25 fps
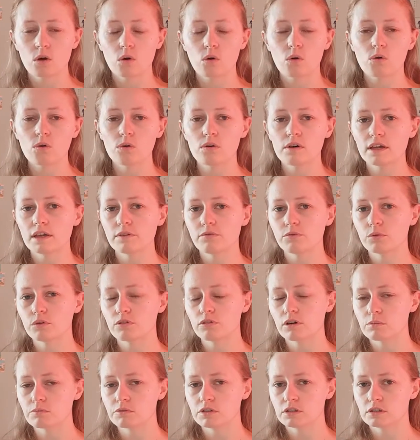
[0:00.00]
Or if
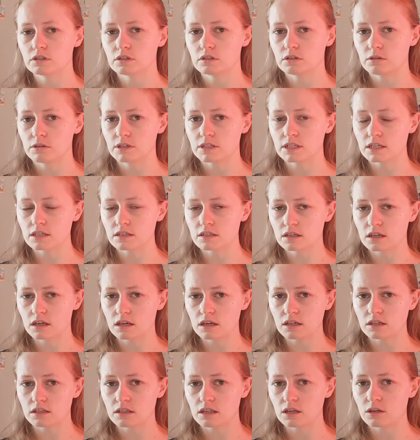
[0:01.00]
you're opting to do this
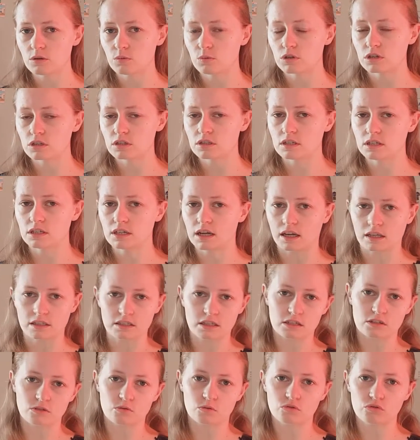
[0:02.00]
inside, then you would just need
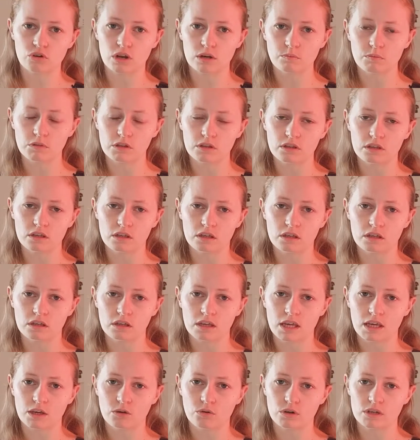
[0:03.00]
access to a treadmill that can
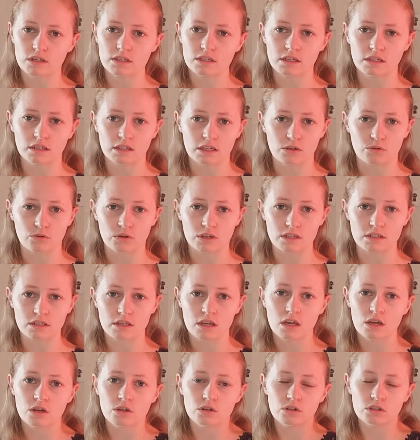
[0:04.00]
increase and decrease
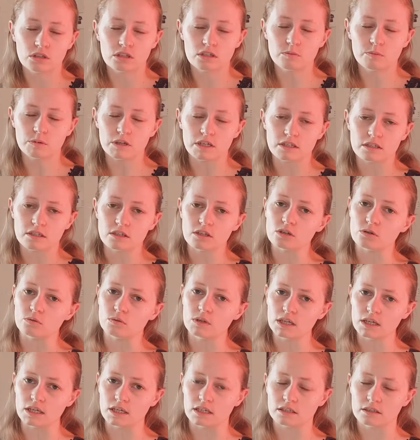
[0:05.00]
to the speeds that you
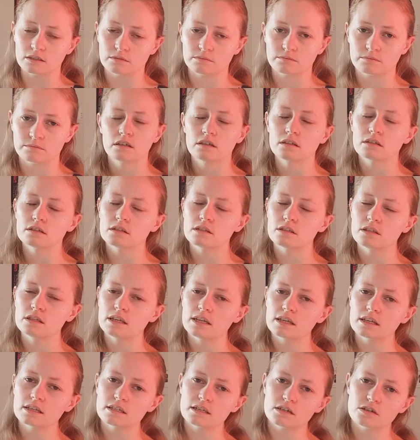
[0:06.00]
need. So the
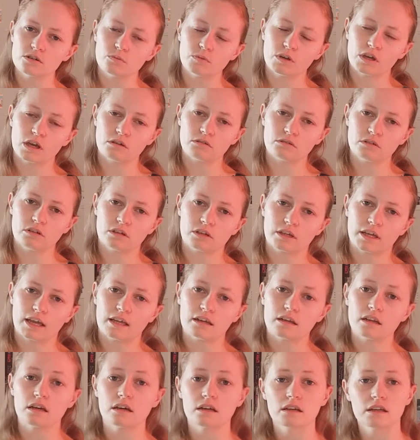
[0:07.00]
next session we're going to look
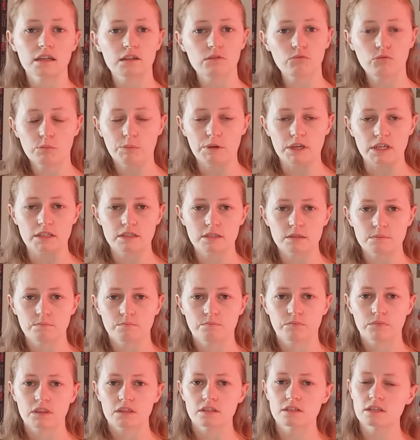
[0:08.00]
at are hill repeats.
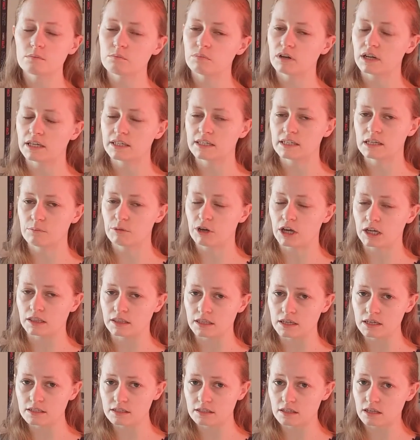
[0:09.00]
The simple idea behind
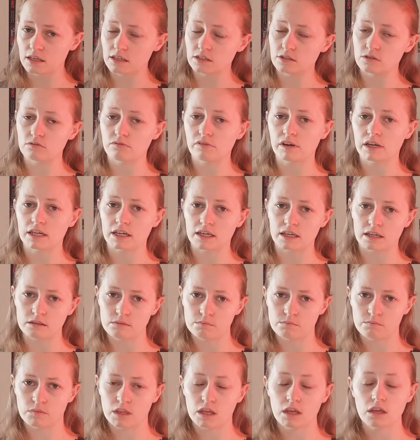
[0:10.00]
this is you find a hill,
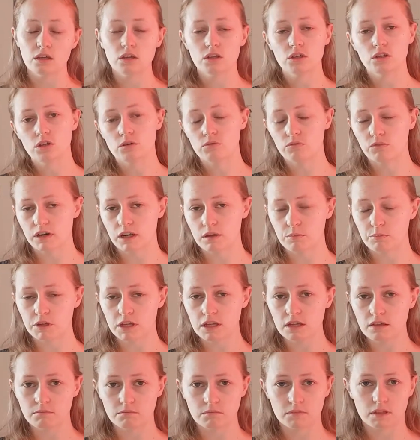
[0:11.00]
you run up
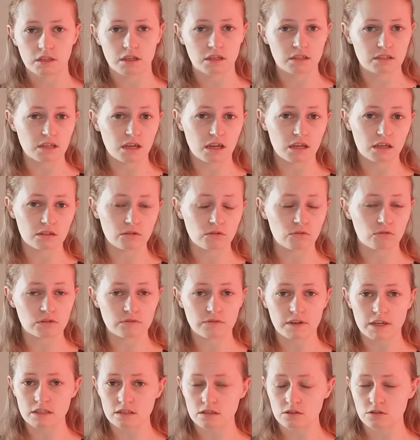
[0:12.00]
it as hard or as
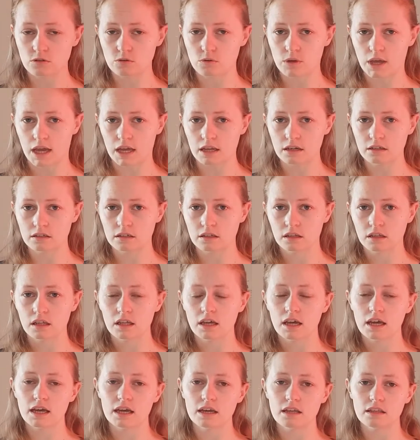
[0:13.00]
fast as you can,
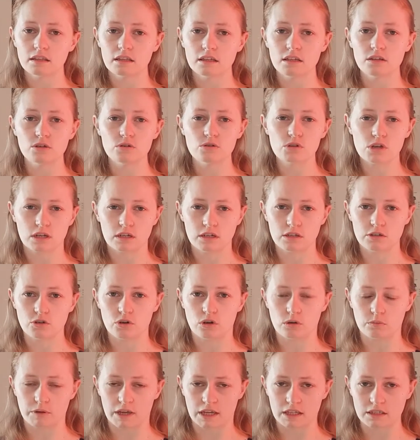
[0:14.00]
and then you gently
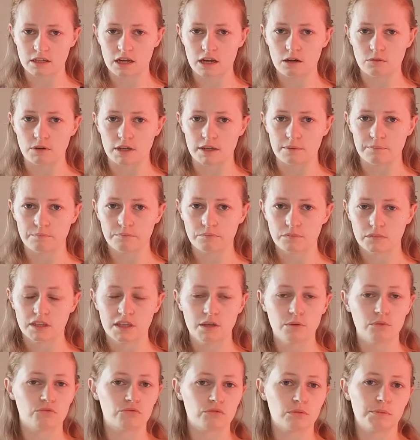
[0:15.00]
jog back down it.
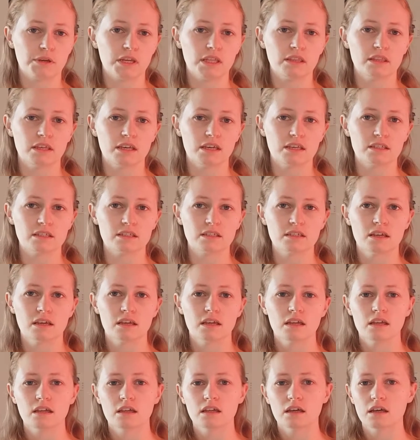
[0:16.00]
You would repeat this
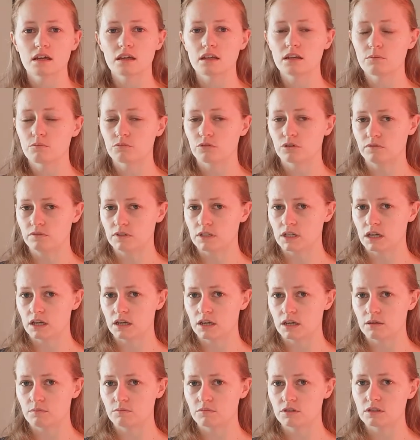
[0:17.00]
a number of
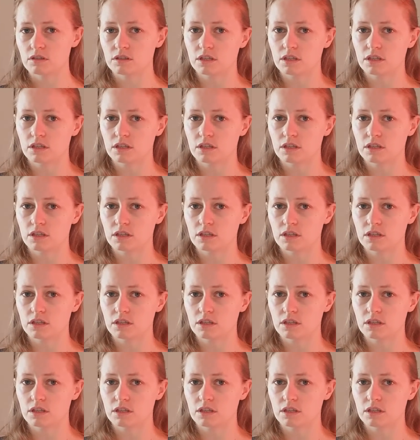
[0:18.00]
times.